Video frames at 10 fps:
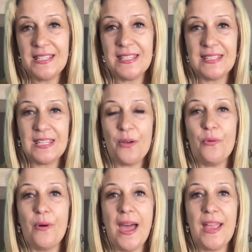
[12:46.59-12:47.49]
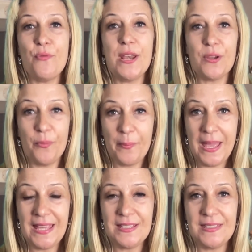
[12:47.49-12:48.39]
So I
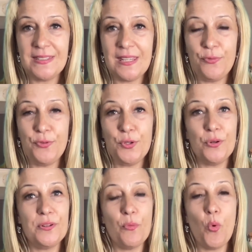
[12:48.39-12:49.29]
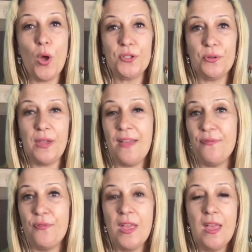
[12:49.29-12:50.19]
recommend, if you don't want to
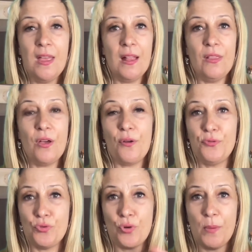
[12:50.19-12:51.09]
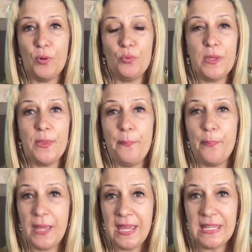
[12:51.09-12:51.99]
have a lot of trouble with the
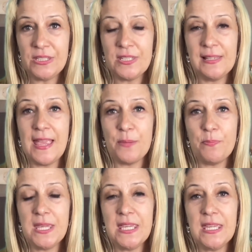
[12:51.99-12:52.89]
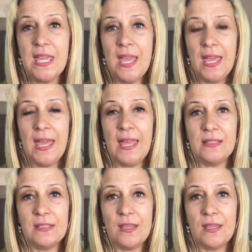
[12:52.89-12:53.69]
paint like me, and